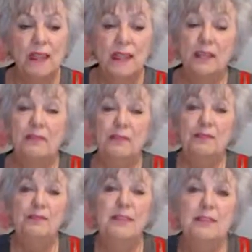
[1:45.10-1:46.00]
In
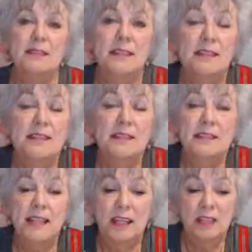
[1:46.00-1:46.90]
50s, the
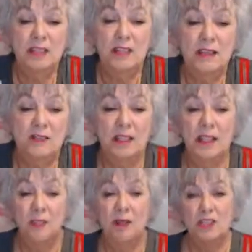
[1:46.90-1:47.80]
stakes are
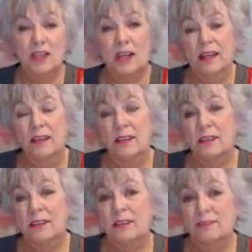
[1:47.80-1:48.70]
definitely much higher.
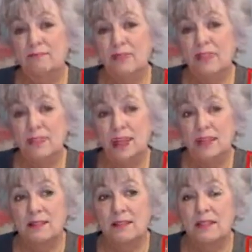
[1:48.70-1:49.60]
There's
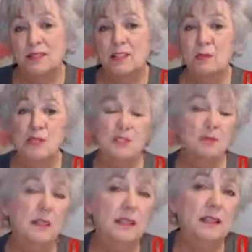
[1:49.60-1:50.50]
assets to be
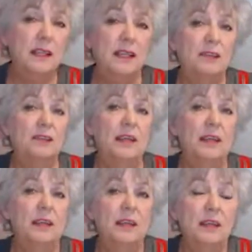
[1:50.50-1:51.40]
split
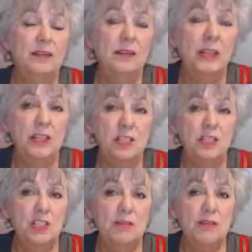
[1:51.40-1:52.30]
if
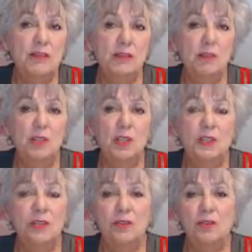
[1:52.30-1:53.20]
relationships haven't worked
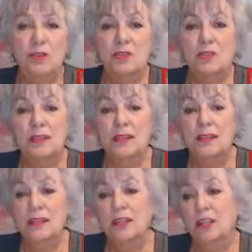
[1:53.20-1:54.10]
out. There's,
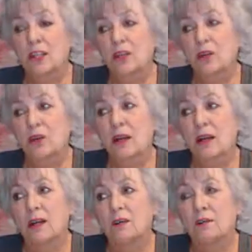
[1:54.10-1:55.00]
you know,
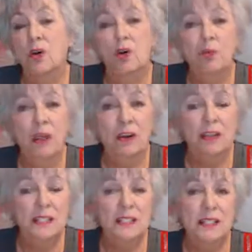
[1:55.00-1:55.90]

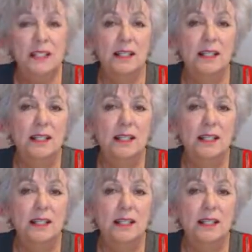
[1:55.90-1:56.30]
co-parenting.